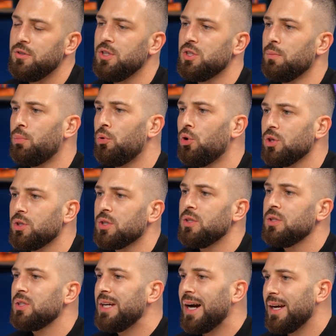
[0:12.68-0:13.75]
these
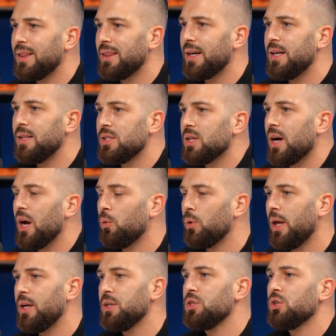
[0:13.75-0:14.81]
important guidelines I will
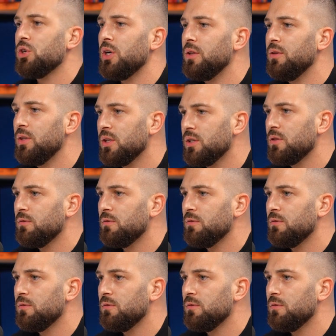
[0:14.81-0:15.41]
answer in this